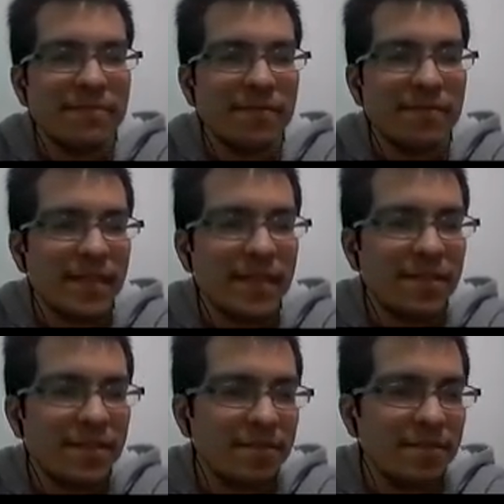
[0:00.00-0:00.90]
That's
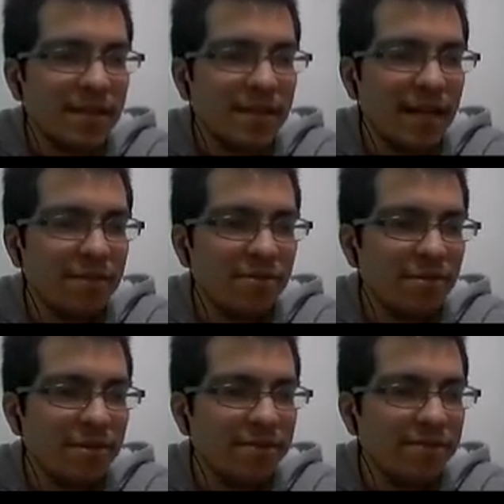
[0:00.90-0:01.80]
it. I don't know
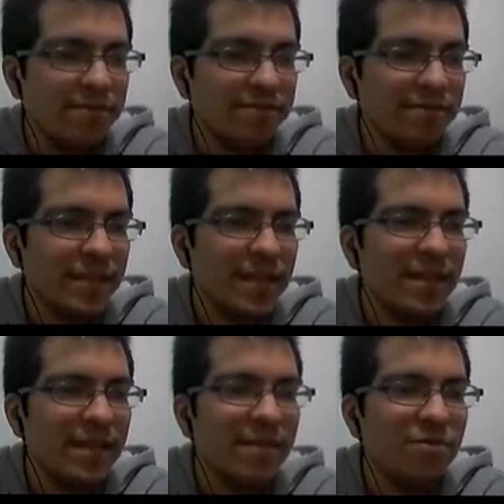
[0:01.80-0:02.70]
if
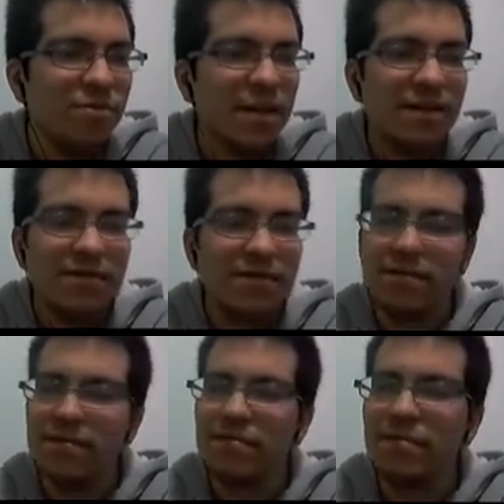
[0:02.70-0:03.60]
you have
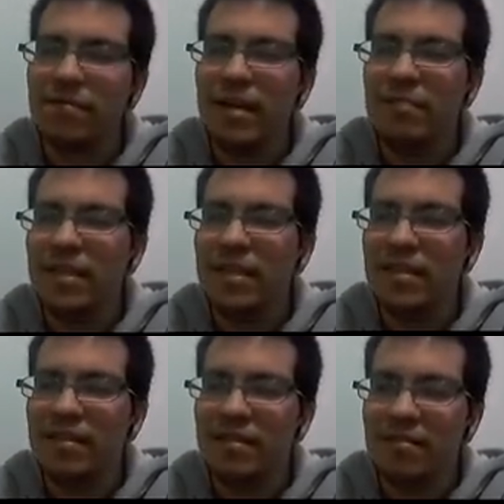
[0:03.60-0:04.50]

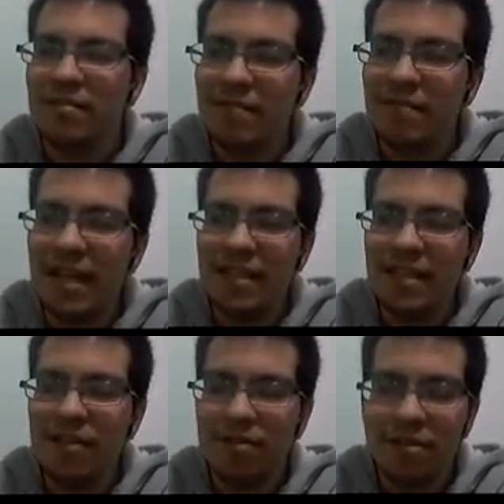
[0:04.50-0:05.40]
any other
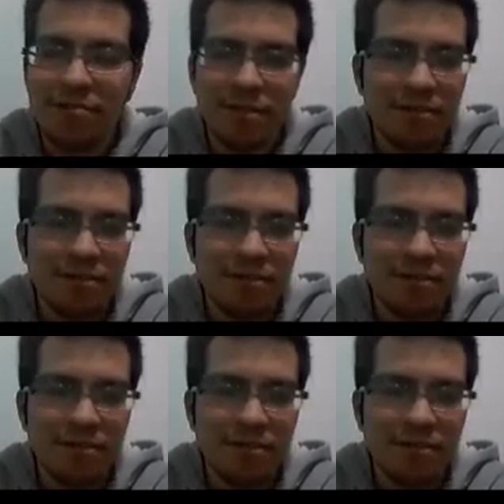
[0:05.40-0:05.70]
question.